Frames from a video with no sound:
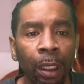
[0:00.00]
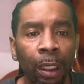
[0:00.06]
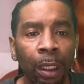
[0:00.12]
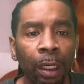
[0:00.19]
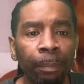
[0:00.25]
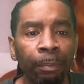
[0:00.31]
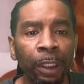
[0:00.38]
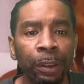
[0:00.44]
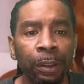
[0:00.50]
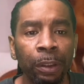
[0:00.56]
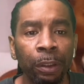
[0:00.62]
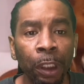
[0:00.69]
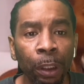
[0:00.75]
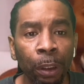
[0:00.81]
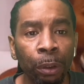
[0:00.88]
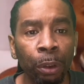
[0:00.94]
Miss
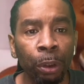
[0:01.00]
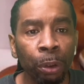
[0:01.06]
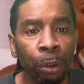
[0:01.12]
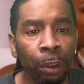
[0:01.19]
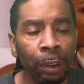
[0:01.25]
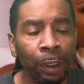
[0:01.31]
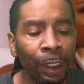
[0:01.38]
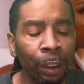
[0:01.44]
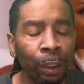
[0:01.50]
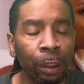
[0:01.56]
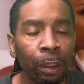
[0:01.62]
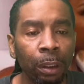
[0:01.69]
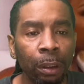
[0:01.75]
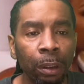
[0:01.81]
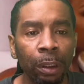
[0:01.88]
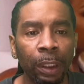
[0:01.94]
did look
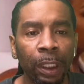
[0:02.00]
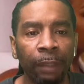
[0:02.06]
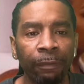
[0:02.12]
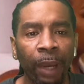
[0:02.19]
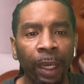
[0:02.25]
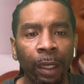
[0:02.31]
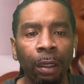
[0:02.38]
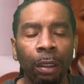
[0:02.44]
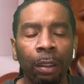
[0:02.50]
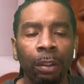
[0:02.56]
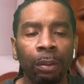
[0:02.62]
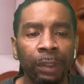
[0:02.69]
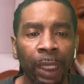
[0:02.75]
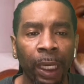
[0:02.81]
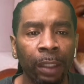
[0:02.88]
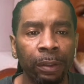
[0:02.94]
good, invite her on
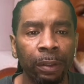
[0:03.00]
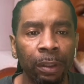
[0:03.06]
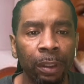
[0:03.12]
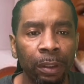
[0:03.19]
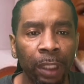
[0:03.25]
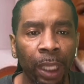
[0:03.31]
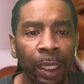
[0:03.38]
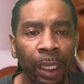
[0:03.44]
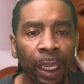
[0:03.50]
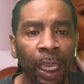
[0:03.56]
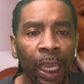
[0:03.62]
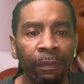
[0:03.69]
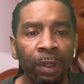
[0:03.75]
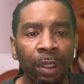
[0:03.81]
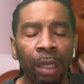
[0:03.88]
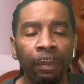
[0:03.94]
down to the thing and have
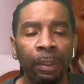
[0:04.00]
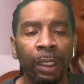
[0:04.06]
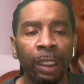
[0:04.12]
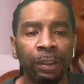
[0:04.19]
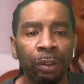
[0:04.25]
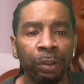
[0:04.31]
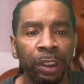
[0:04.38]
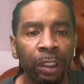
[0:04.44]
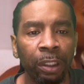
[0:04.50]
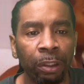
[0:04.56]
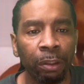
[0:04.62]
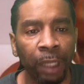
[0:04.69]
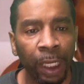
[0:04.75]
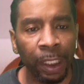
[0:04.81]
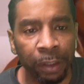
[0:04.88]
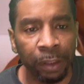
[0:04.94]
her come in there so she can crash the